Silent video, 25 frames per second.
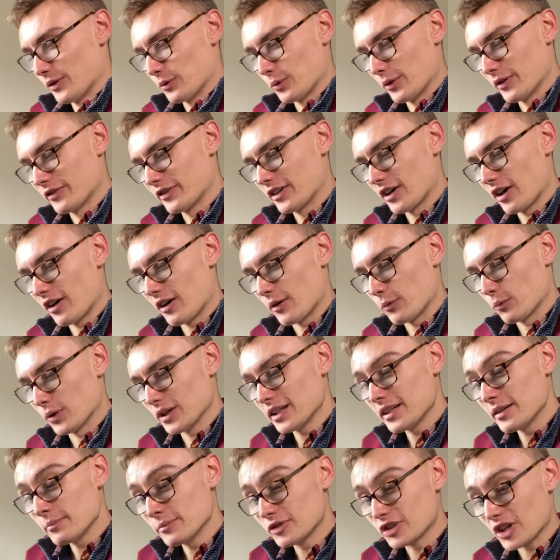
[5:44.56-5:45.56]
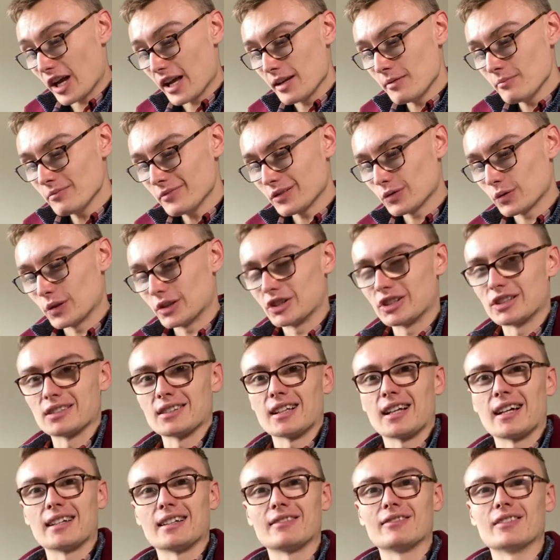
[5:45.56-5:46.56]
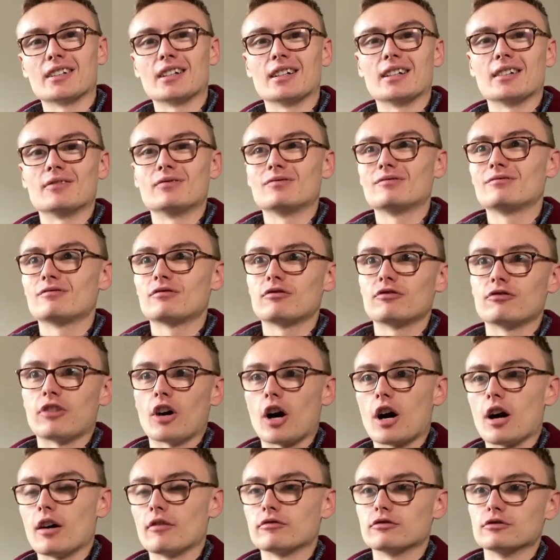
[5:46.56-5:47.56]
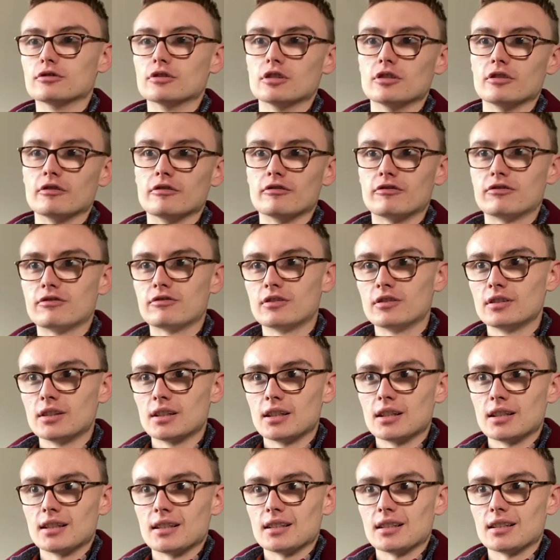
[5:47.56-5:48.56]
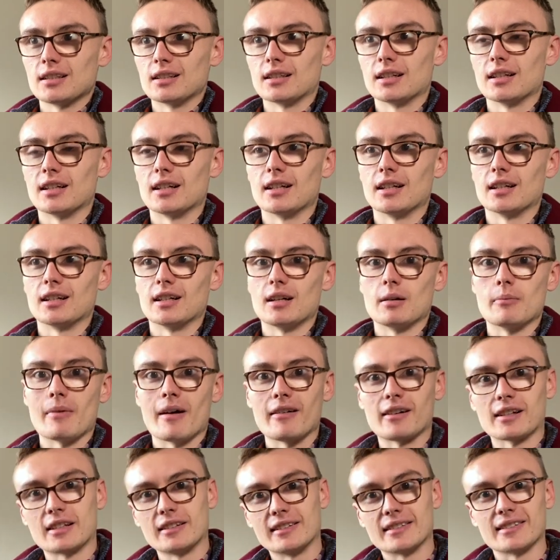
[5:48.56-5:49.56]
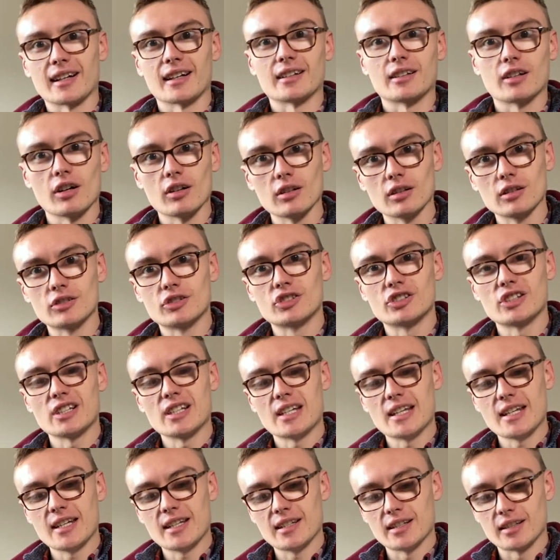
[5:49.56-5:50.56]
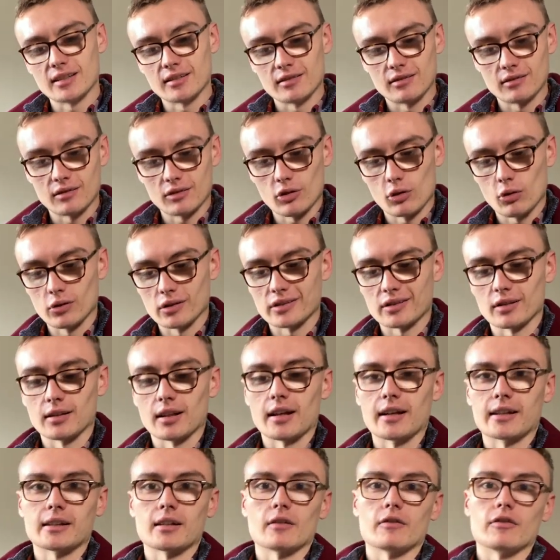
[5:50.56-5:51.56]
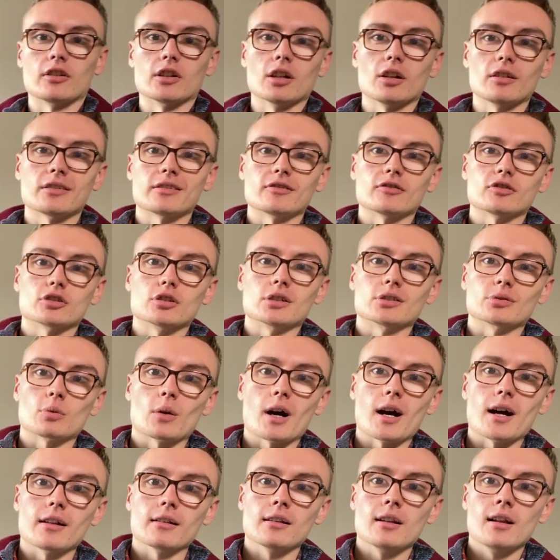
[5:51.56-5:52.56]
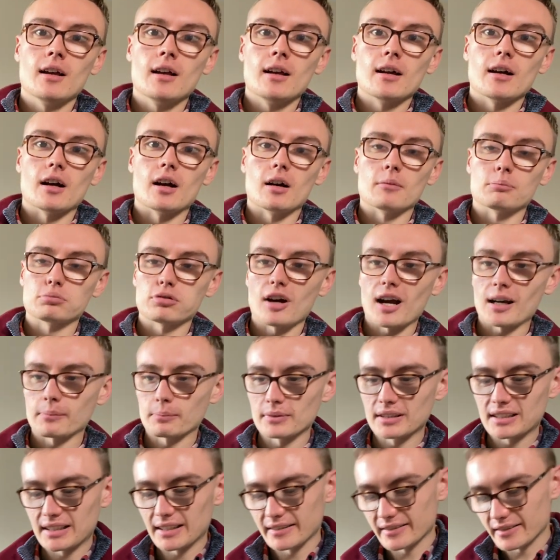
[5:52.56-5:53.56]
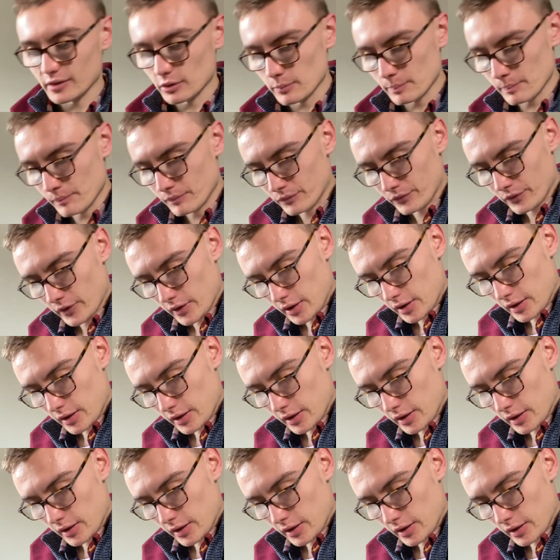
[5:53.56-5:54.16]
We've got William James, which is like the father of American psychology and also like a philosopher as well. Pragmatism.